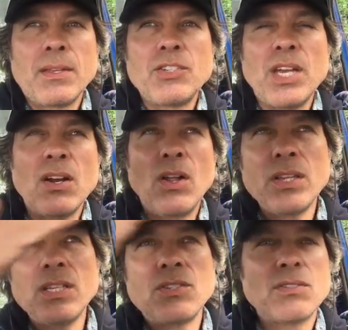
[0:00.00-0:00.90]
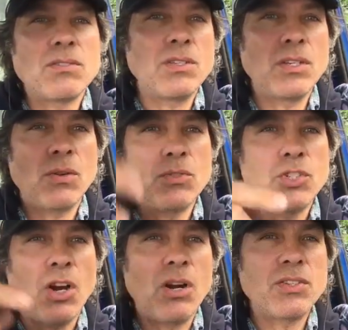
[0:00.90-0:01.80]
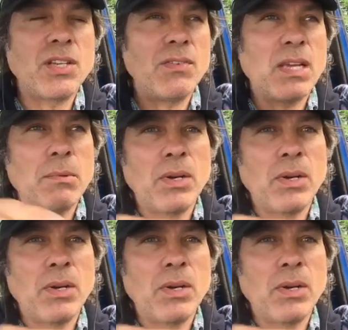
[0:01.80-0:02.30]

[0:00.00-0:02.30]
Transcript: she had all these, charts and everything